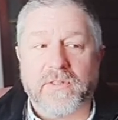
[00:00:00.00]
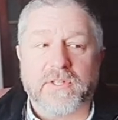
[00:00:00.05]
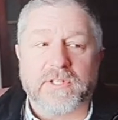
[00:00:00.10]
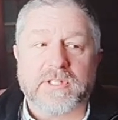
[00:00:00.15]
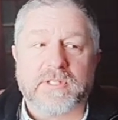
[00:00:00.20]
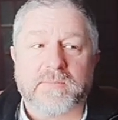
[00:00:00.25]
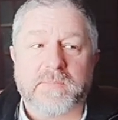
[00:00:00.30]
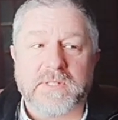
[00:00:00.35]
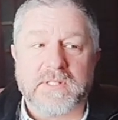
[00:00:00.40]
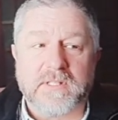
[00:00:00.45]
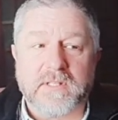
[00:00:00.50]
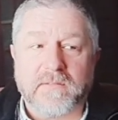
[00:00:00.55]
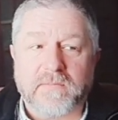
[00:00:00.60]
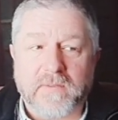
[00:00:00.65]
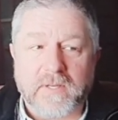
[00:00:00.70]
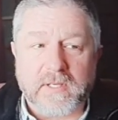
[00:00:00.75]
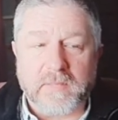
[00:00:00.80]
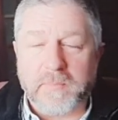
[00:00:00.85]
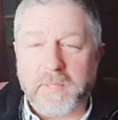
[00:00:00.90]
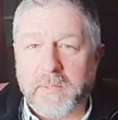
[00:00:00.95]
You
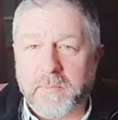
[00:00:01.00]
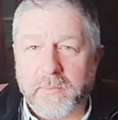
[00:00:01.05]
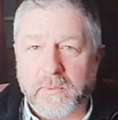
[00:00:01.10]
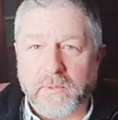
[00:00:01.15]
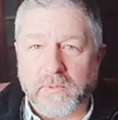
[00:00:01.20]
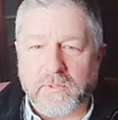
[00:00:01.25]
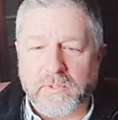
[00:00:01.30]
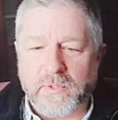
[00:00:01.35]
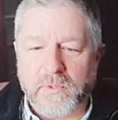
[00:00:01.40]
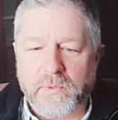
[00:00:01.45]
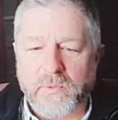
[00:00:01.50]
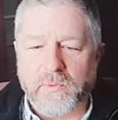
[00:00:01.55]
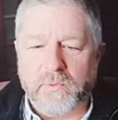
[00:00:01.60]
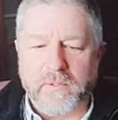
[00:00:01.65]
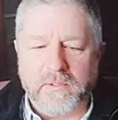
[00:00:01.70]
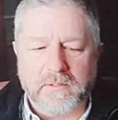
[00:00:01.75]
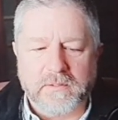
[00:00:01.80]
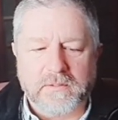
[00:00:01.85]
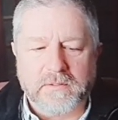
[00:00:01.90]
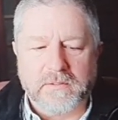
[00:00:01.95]
mention the specific
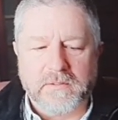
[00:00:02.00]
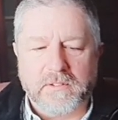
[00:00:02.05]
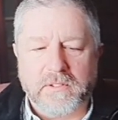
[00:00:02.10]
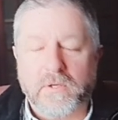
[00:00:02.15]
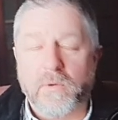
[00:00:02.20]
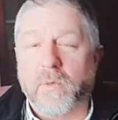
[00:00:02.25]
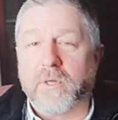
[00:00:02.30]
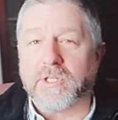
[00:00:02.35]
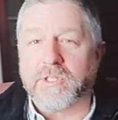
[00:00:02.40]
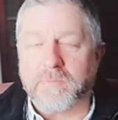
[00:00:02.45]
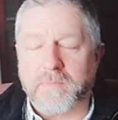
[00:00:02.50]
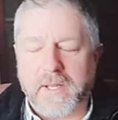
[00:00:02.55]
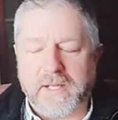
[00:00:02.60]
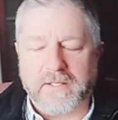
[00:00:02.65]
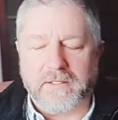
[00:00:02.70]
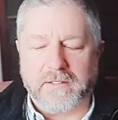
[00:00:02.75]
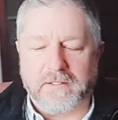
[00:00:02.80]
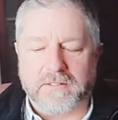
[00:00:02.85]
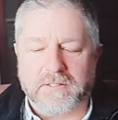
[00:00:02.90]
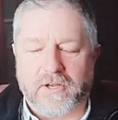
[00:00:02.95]
people who
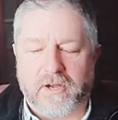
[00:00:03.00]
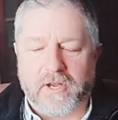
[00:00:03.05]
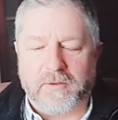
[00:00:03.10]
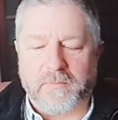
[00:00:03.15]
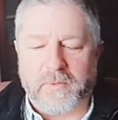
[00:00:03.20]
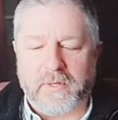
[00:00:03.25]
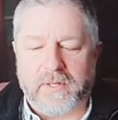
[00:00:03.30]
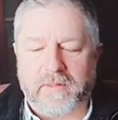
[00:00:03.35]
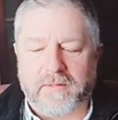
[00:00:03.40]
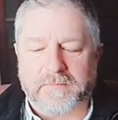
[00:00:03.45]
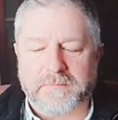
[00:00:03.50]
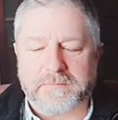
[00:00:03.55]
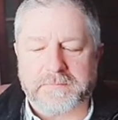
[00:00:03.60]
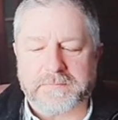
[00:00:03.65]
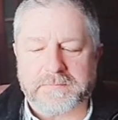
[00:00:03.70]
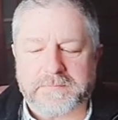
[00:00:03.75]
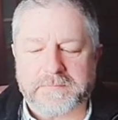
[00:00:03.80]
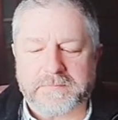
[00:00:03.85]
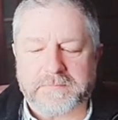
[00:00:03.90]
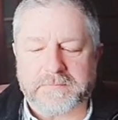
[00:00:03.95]
you're spending
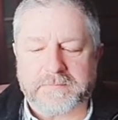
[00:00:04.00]
time.